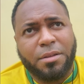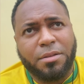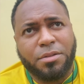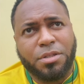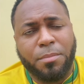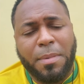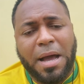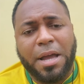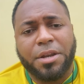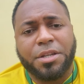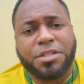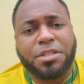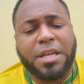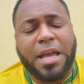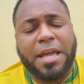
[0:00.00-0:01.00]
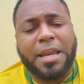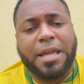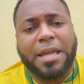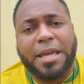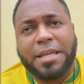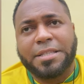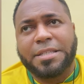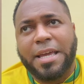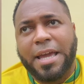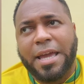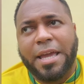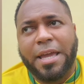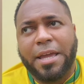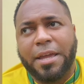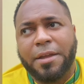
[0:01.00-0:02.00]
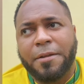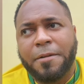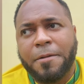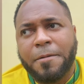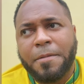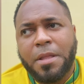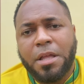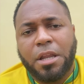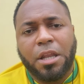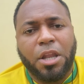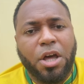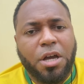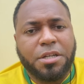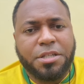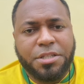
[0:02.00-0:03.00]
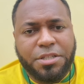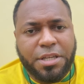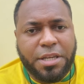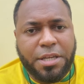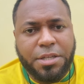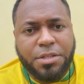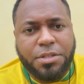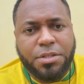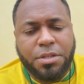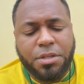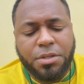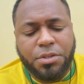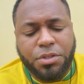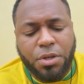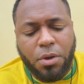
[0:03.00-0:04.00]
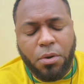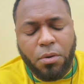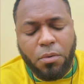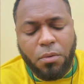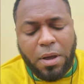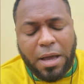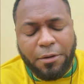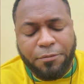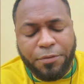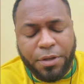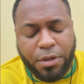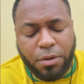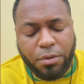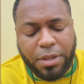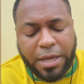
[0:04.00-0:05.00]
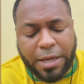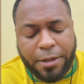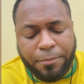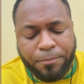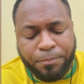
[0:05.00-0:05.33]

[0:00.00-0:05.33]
to my understanding, it's a lung disease, so I feel that